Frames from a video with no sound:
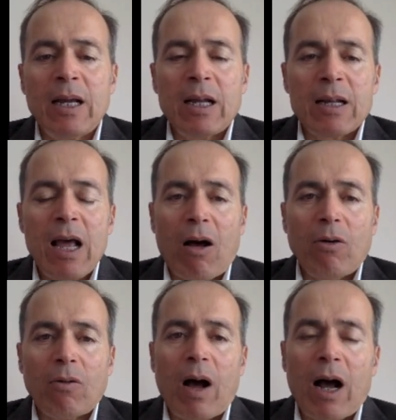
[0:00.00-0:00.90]

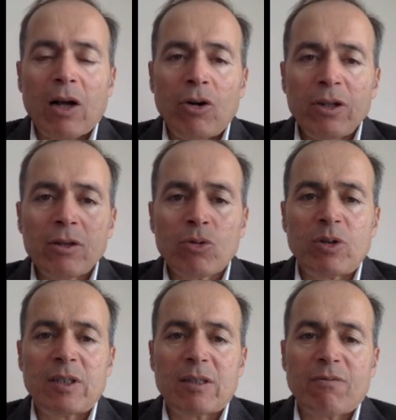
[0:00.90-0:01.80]
Now, according to
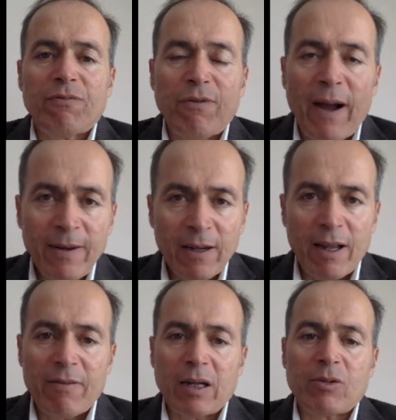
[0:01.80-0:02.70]
this final
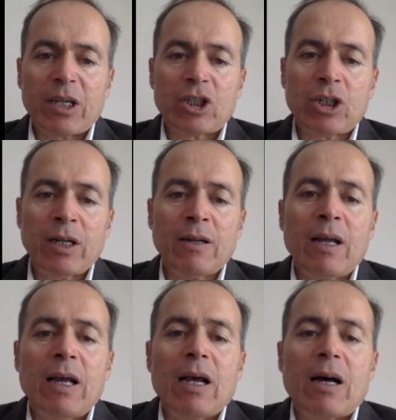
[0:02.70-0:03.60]
evaluation,
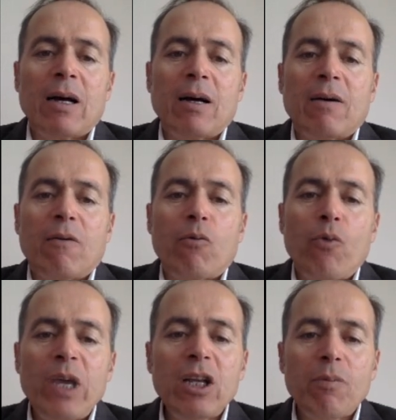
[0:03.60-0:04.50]

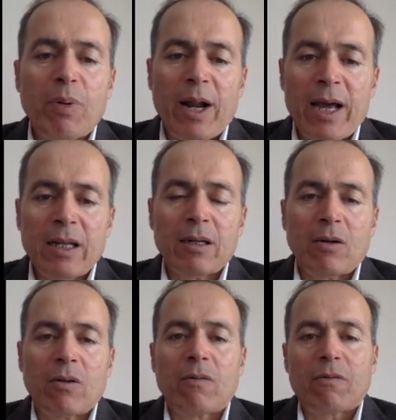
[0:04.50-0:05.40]
wheat bread
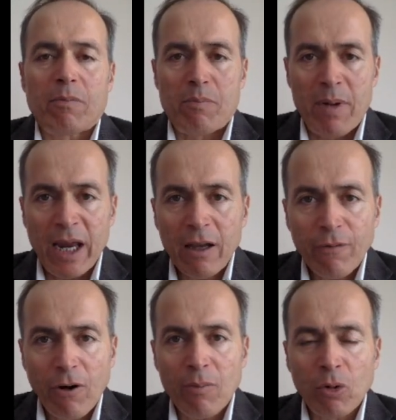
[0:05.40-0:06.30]
made
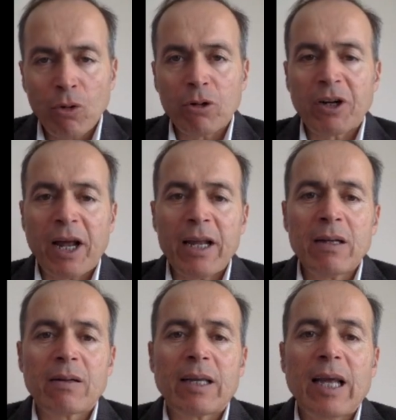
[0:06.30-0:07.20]
from whole grain
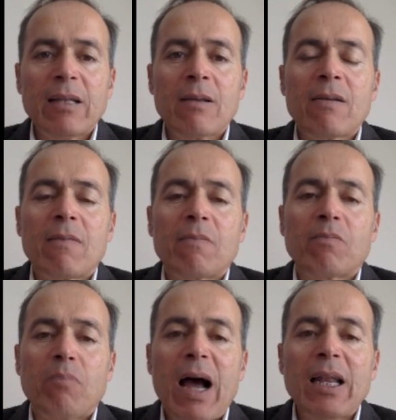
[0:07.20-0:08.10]
get a
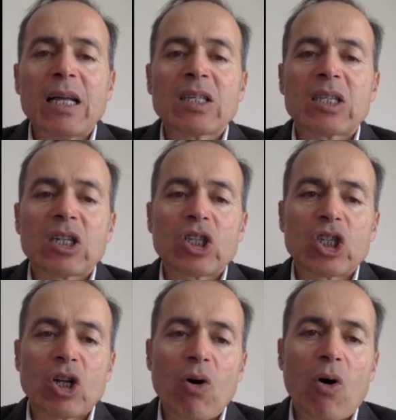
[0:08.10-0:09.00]
balanced
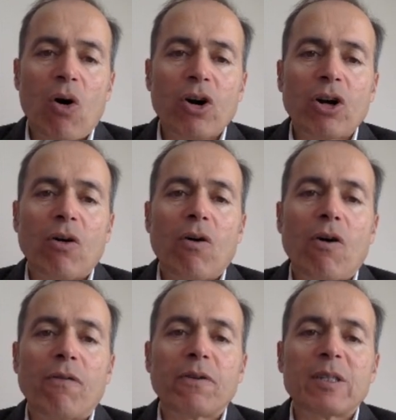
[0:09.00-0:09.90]
score
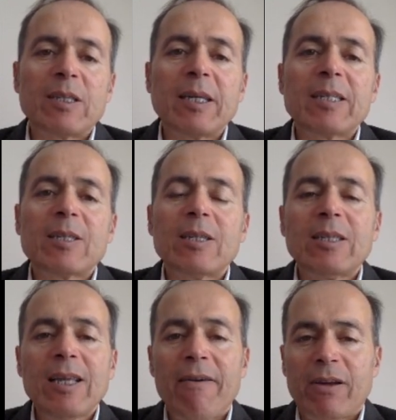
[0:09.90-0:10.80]
of
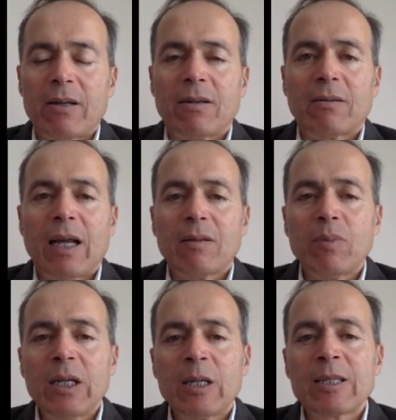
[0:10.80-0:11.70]
67. That
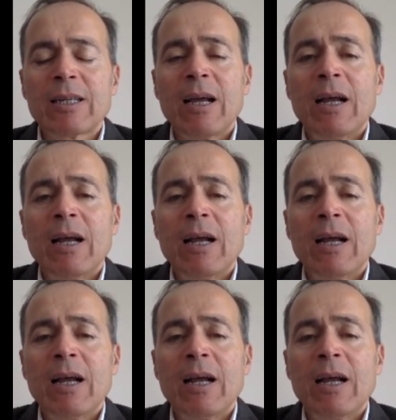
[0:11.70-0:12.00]
means